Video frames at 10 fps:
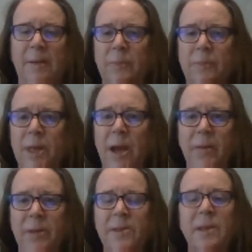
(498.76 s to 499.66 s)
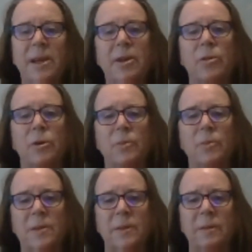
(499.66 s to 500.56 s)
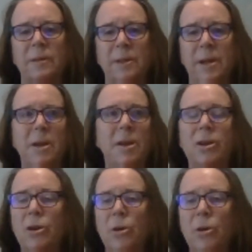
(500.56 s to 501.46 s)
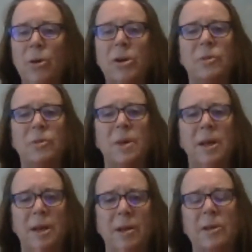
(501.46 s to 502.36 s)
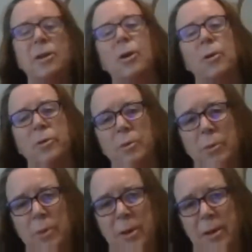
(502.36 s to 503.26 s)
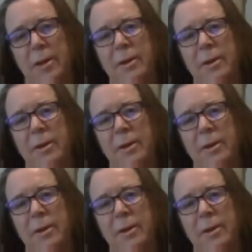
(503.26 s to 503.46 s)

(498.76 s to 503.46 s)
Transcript: Yeah, the study groups. And he encouraged me to go through with it.